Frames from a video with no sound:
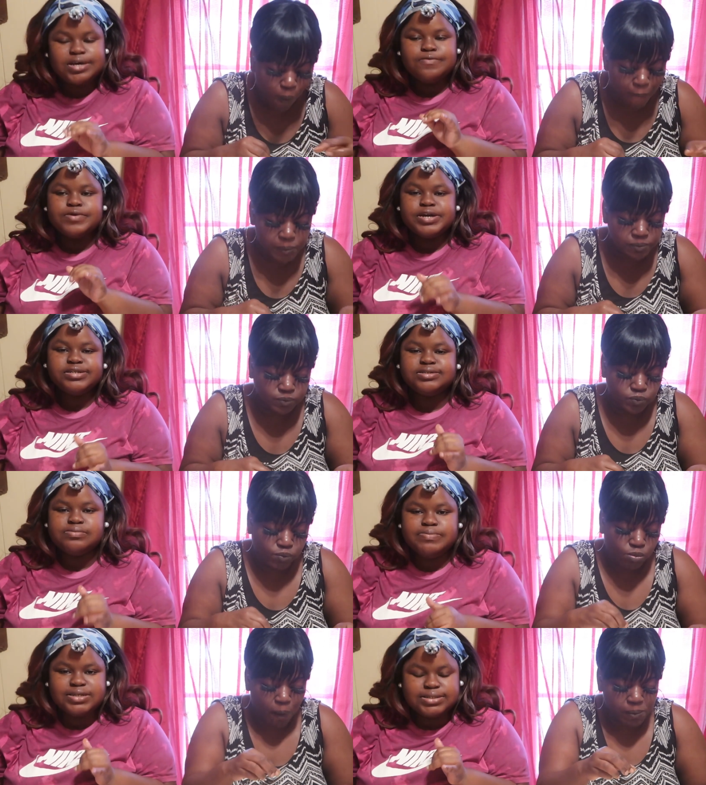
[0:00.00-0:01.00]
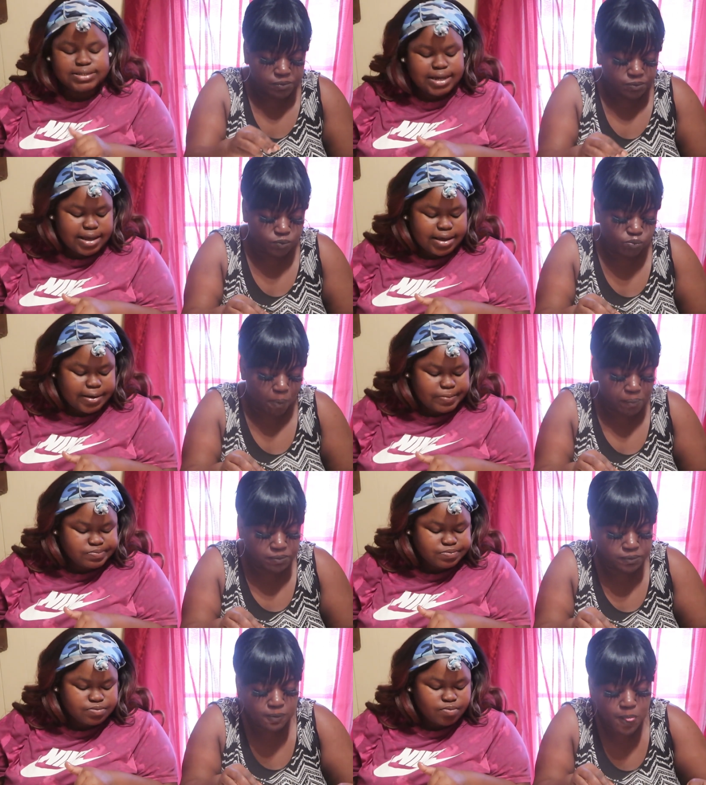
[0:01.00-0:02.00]
Speaker 1: a when is the best time
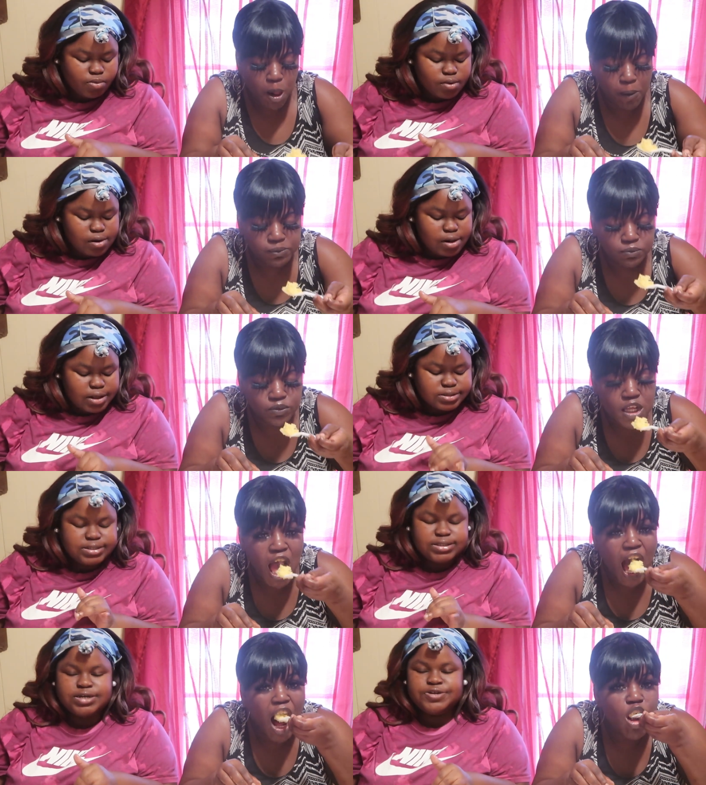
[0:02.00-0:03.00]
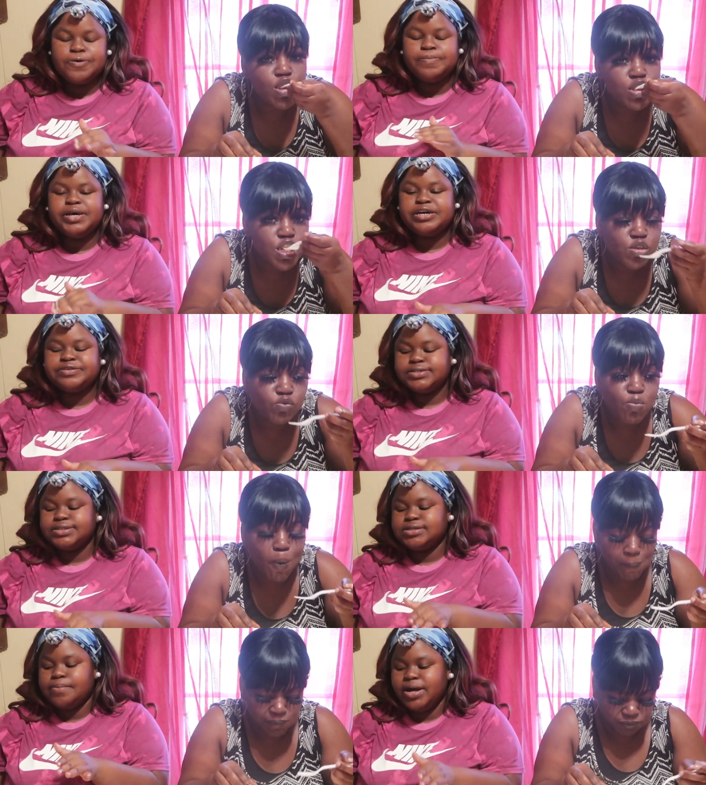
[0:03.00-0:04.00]
to tell your
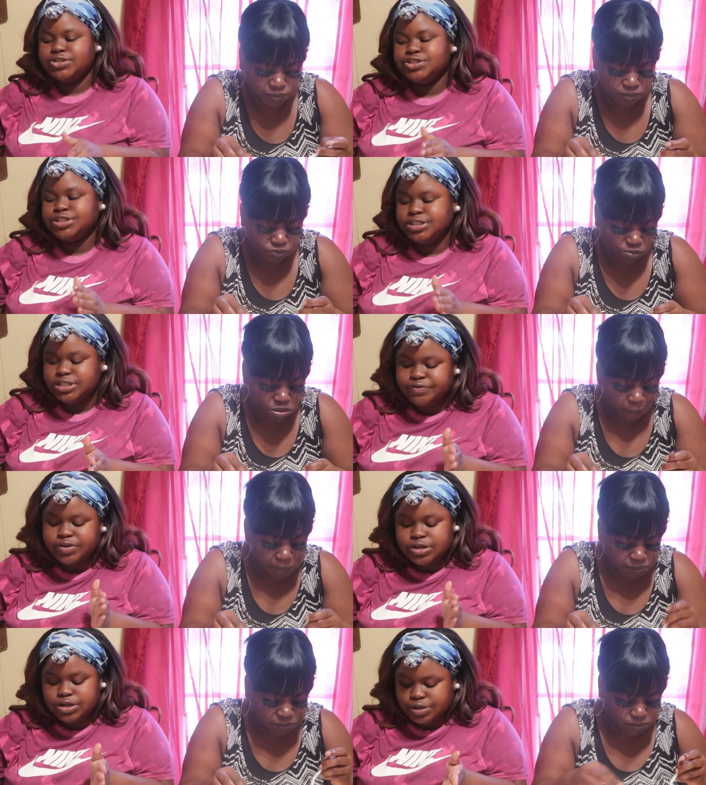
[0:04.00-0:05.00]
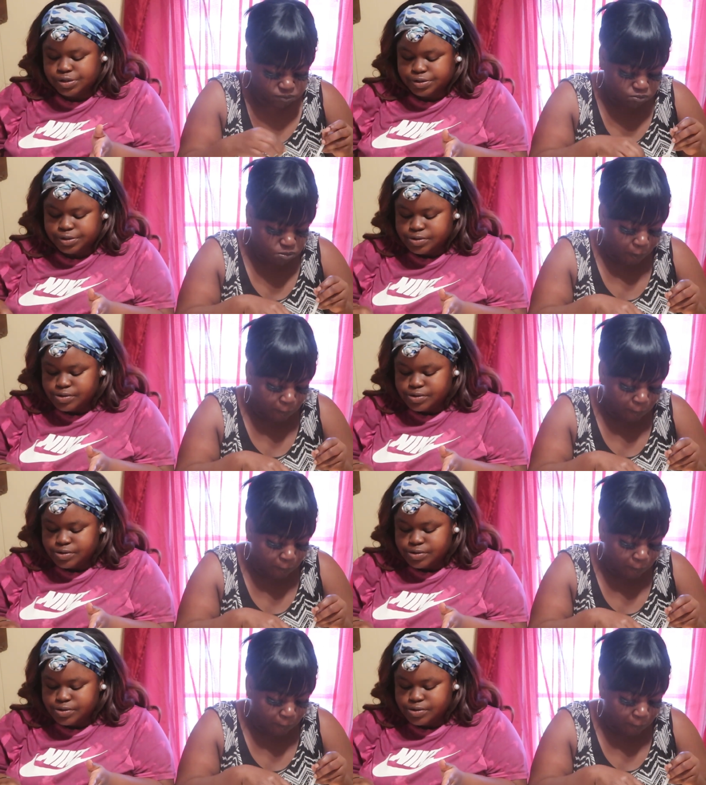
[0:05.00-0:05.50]
parents about your significant other.